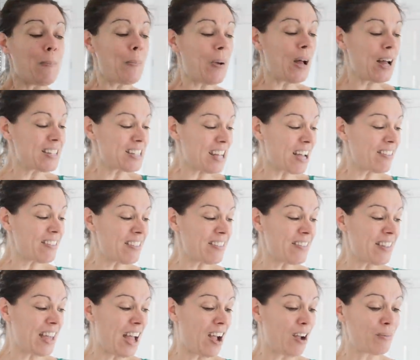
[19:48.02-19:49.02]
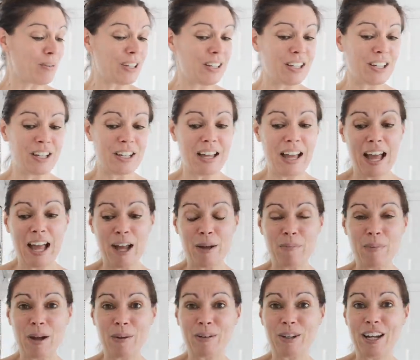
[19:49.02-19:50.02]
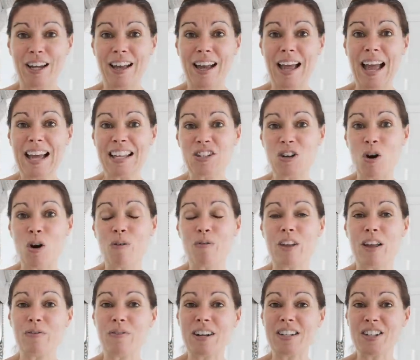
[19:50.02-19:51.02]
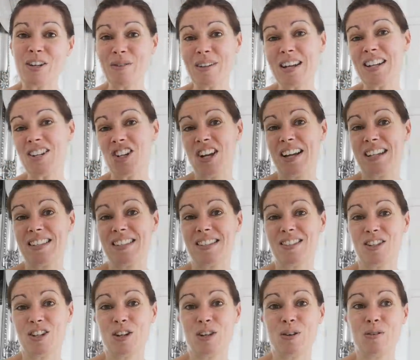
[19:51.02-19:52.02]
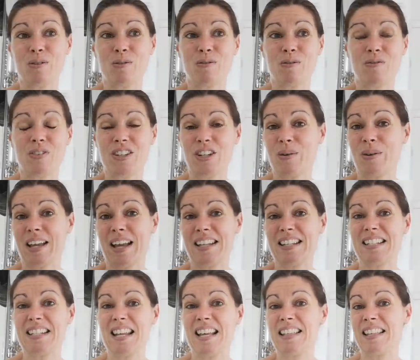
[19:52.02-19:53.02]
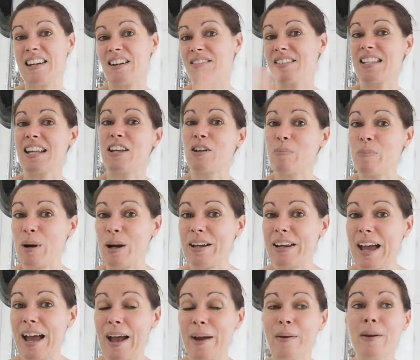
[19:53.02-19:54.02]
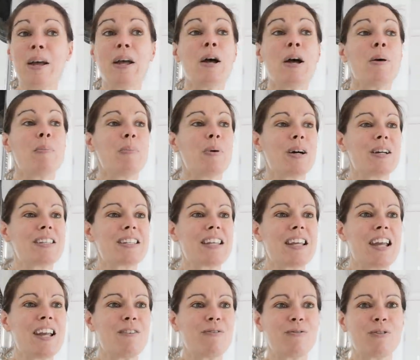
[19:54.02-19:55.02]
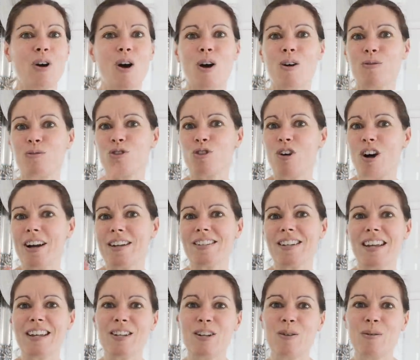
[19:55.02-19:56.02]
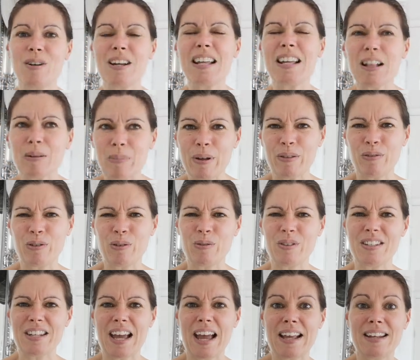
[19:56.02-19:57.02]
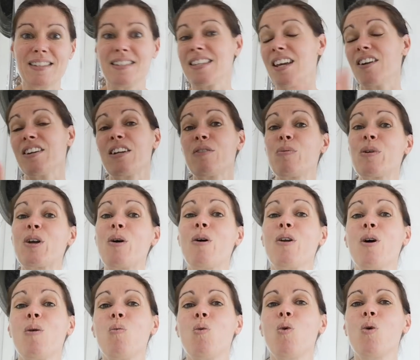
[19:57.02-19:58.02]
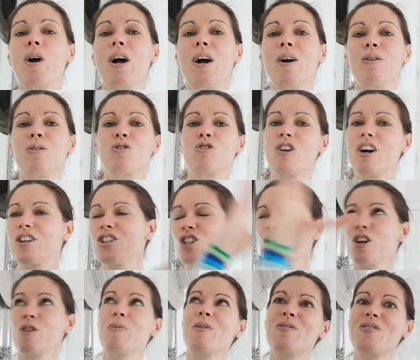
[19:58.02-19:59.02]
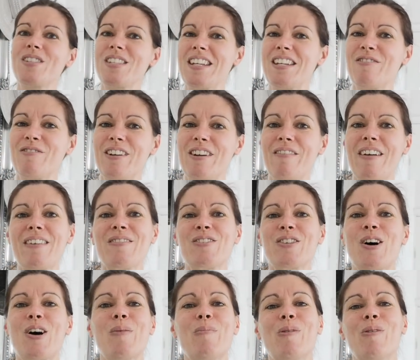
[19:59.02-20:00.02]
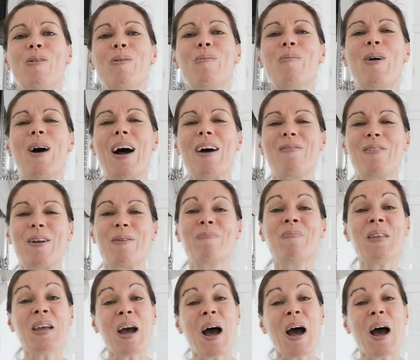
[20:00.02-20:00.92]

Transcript: But other than that, I'm gonna head off. If I don't get a chance to video again today, then I'll say goodbye now. But if not, I'll try and take you a little bit through the day. And certainly if we go on a walk, I'll try and show you a bit of scenery around Dartmoor and what have you.